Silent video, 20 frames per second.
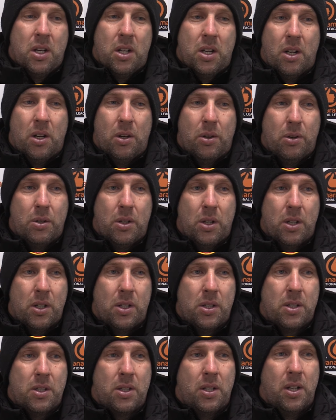you know
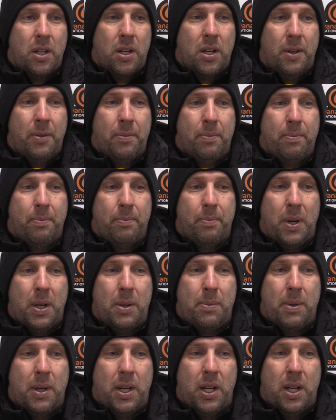as
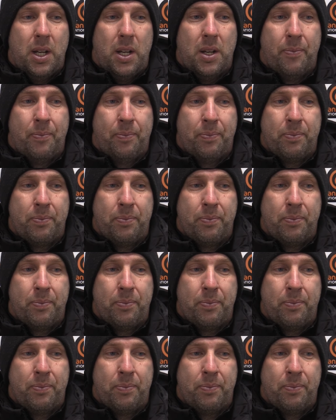maybe